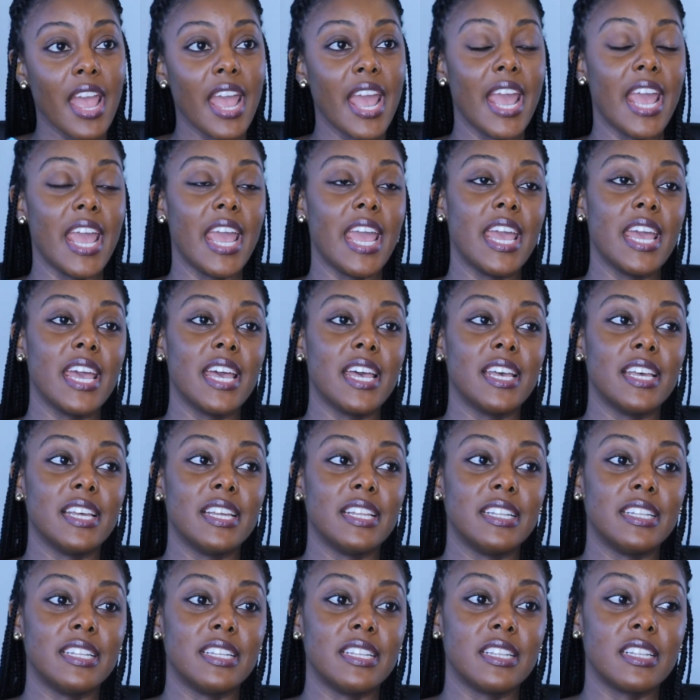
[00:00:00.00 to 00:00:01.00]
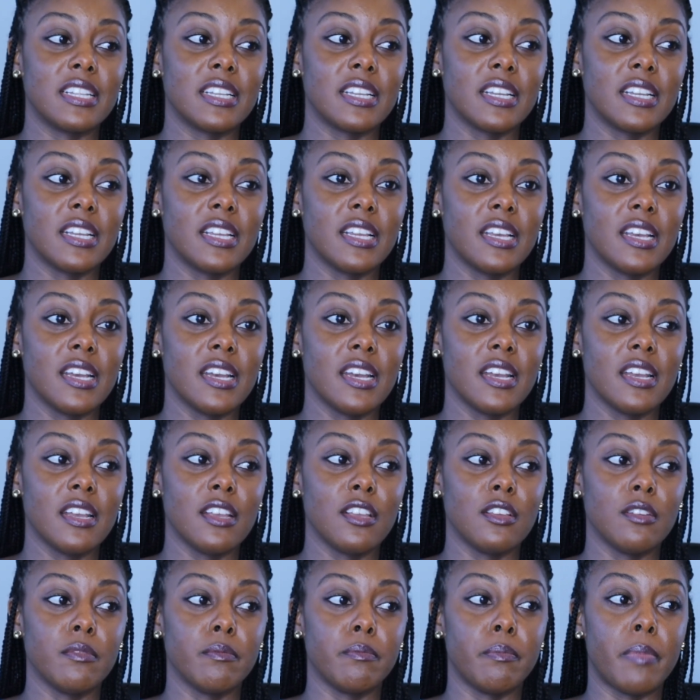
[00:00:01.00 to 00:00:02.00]
and
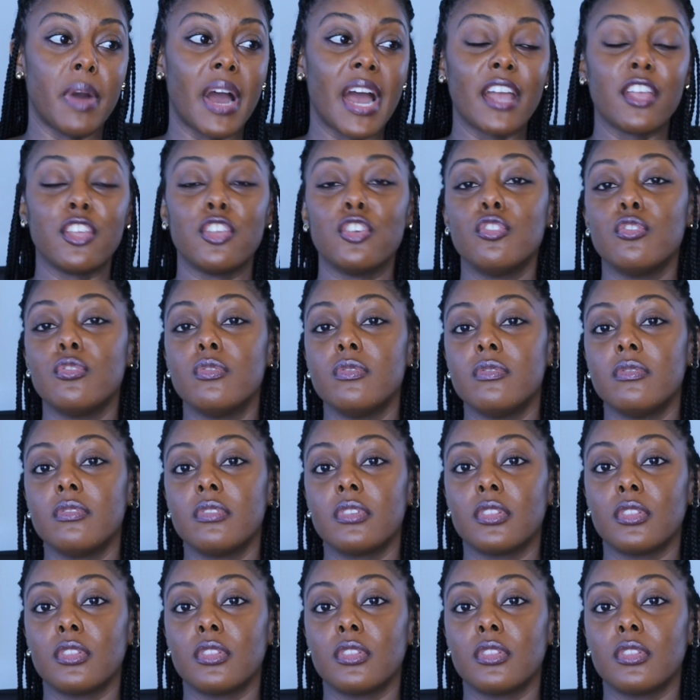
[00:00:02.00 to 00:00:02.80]
by you